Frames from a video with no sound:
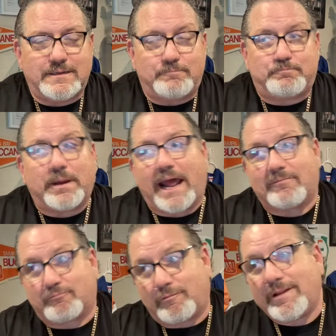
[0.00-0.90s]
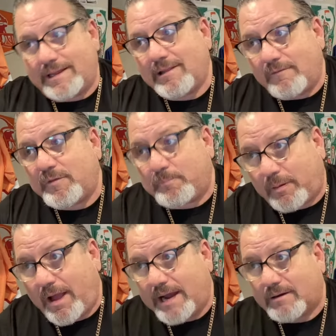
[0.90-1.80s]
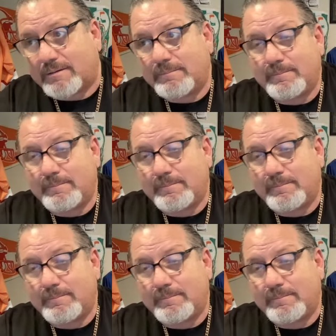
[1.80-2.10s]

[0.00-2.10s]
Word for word: but I really love the player.